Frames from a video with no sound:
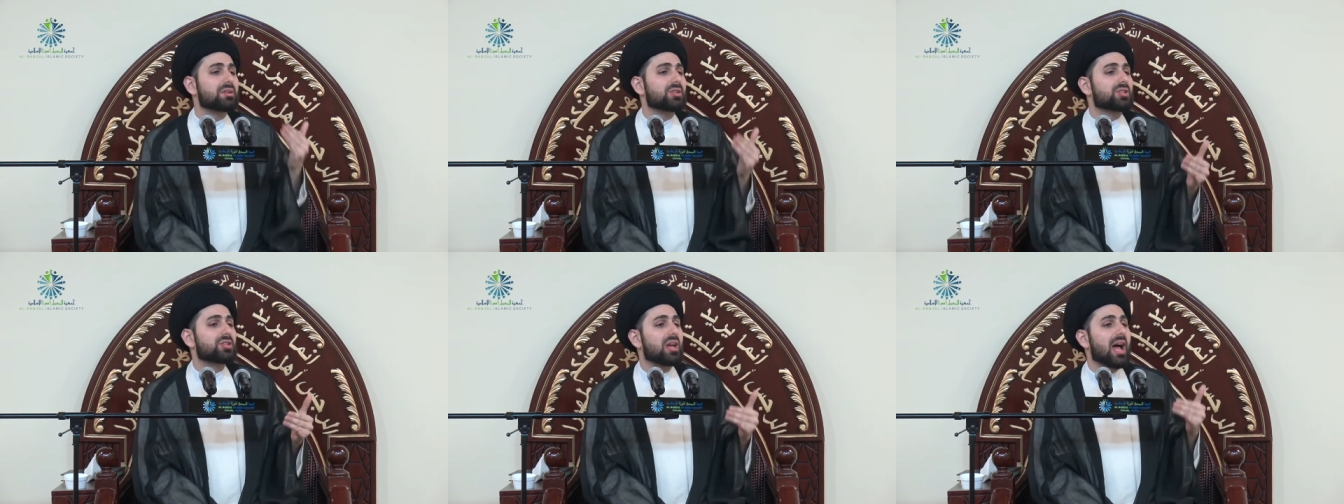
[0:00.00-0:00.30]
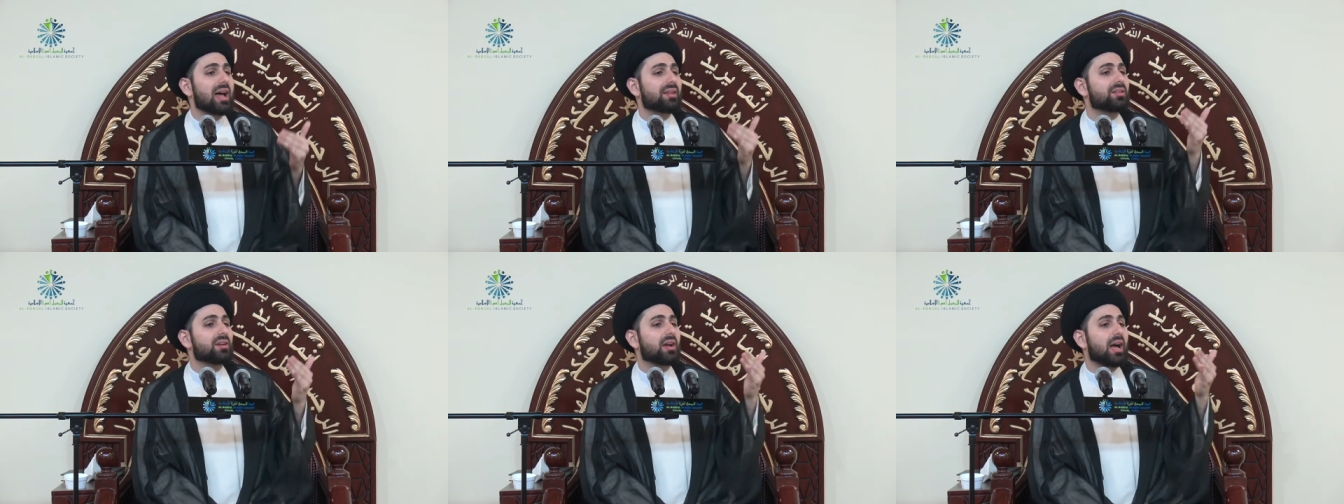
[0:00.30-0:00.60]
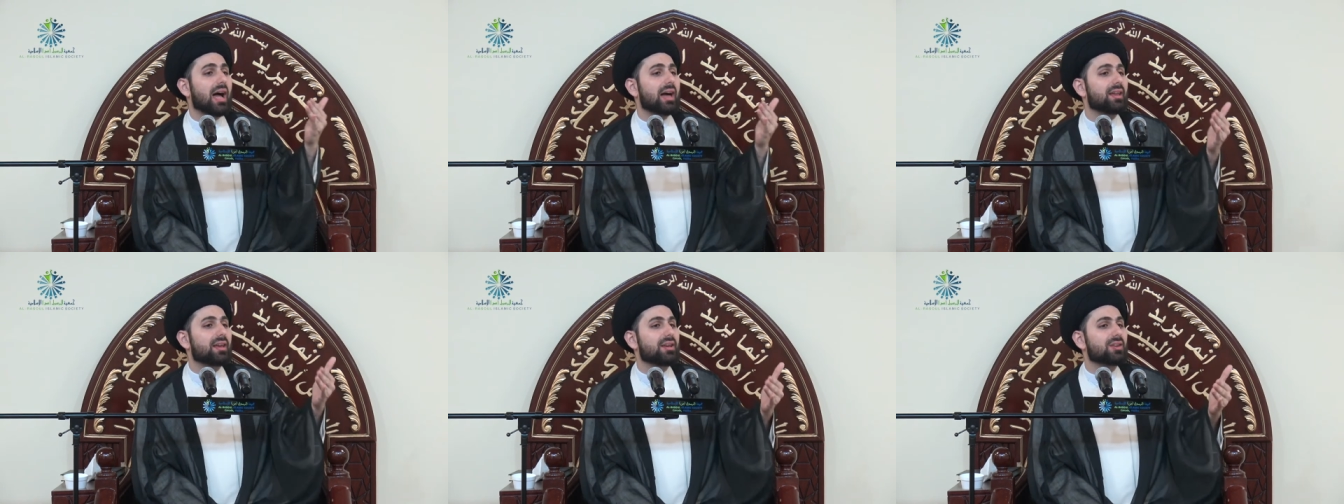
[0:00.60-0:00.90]
al-Sadiq
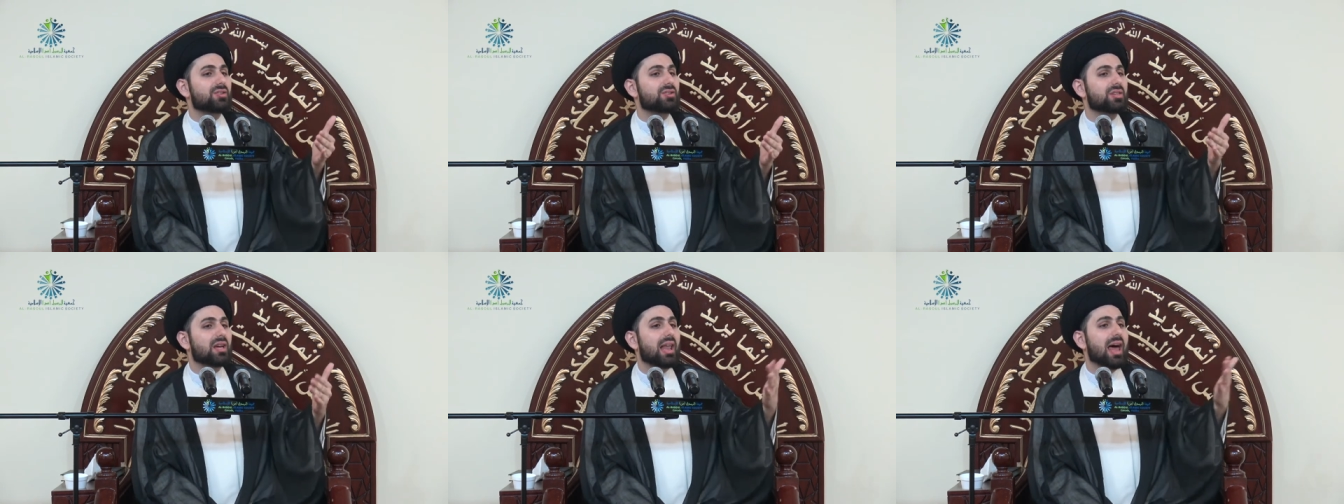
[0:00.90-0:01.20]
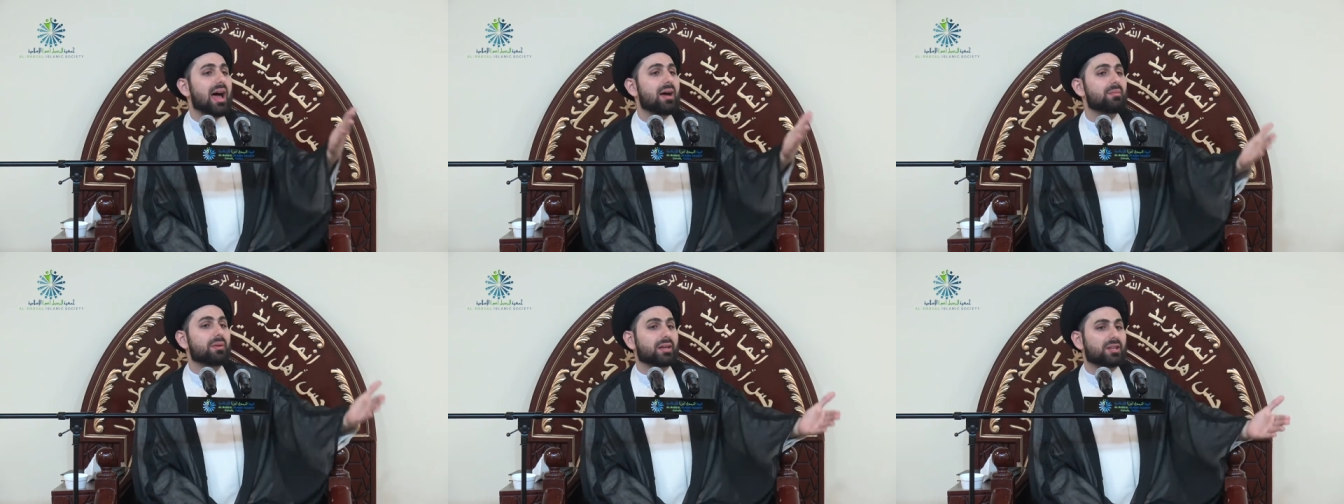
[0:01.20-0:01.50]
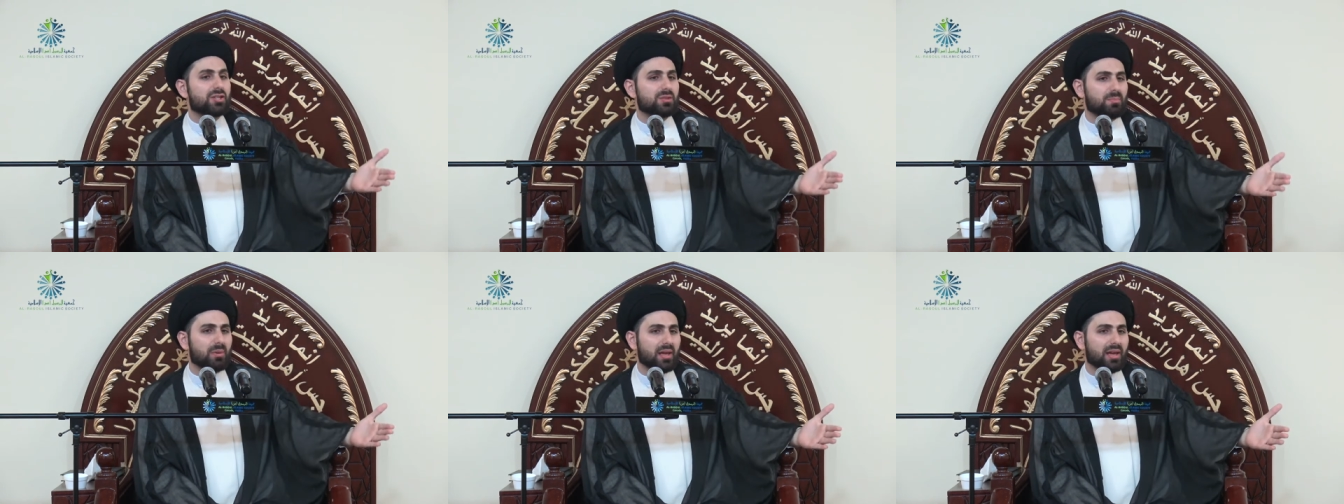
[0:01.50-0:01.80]
alayhi salam
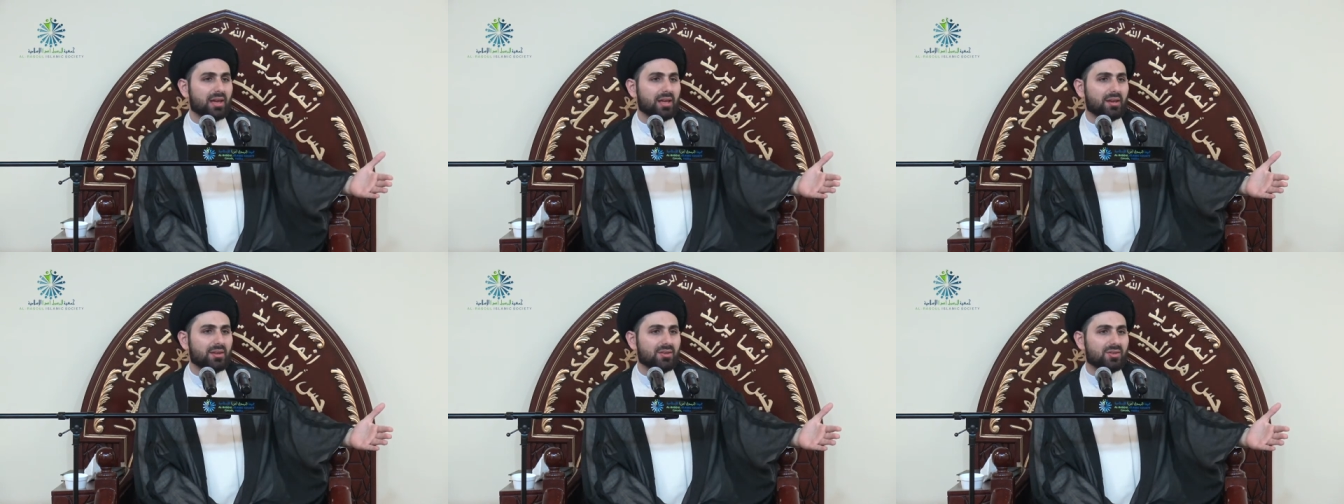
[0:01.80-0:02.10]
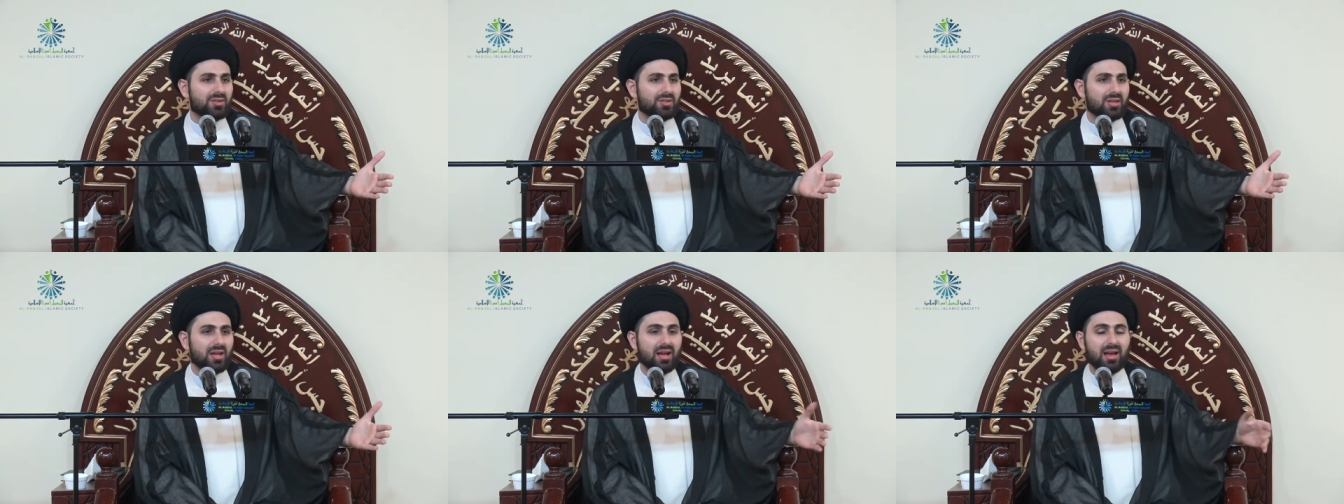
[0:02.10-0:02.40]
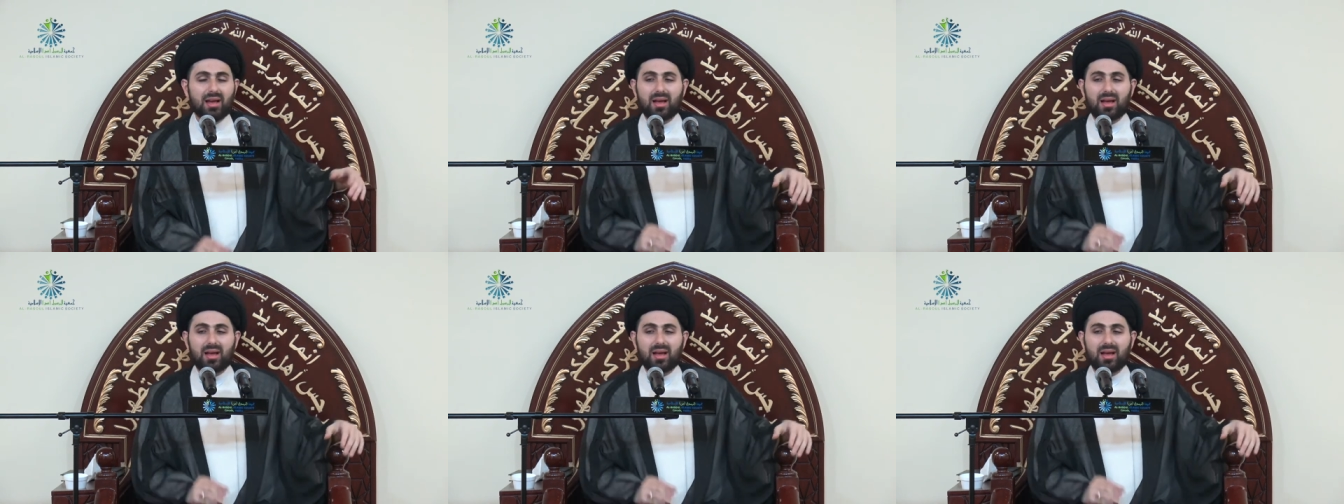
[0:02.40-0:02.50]
explains,